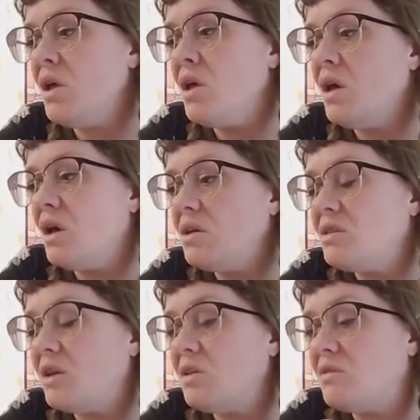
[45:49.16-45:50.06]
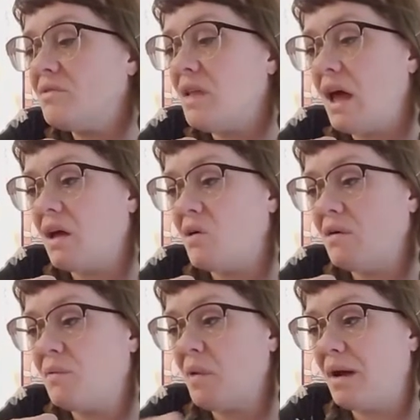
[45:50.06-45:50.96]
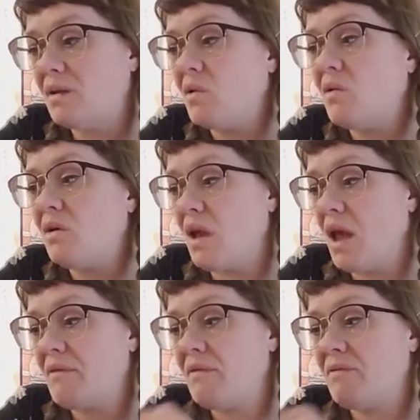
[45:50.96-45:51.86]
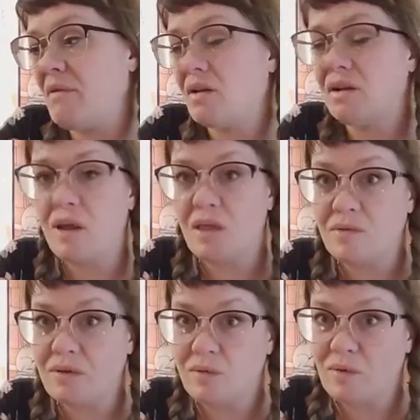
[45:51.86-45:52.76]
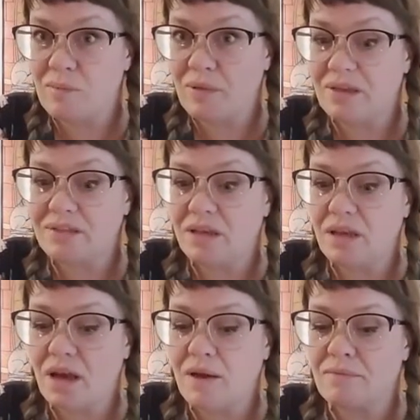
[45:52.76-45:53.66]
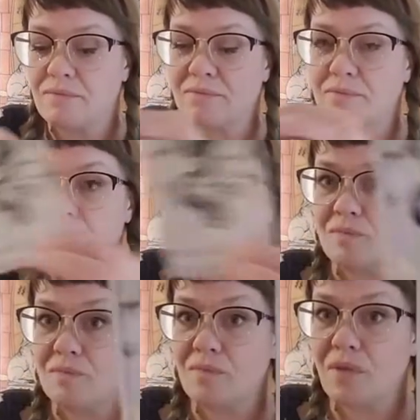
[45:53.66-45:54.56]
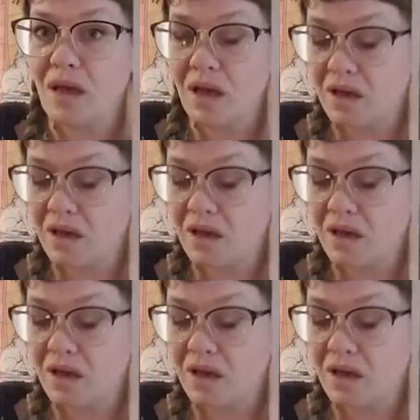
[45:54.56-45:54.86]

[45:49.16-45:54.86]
that you've let go of one goal and haven't found another one to replace it yet. Okay?